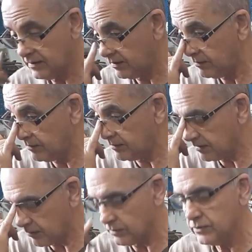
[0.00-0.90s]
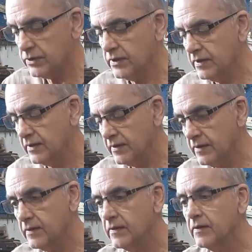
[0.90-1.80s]
you will note
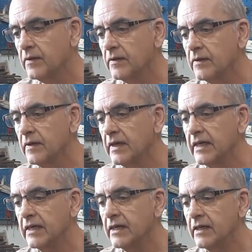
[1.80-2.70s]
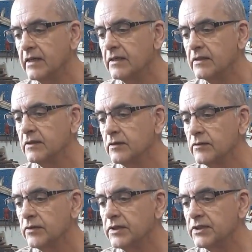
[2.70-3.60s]
here,
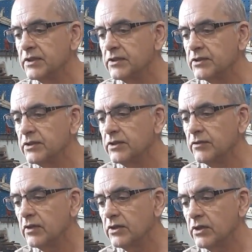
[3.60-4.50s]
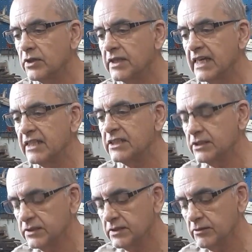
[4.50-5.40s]
for instance, you've got your
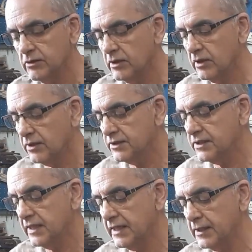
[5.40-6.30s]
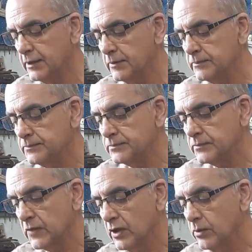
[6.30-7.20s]
connection lugs here,
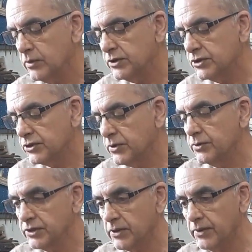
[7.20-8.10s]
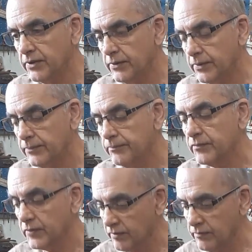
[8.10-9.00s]
which your screws are going through.
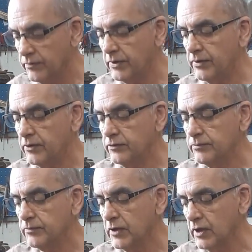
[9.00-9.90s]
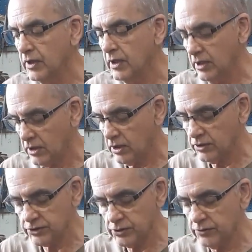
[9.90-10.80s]
Fair enough.
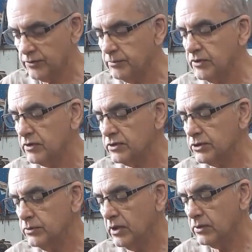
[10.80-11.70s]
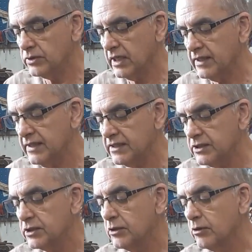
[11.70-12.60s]
On two of them, you've got two holes like
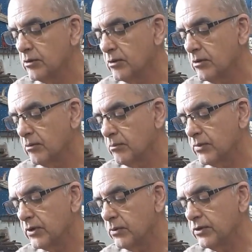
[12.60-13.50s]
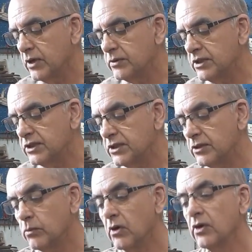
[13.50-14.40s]
this, but you will notice that
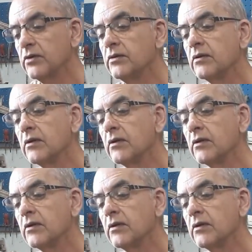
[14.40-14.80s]
one,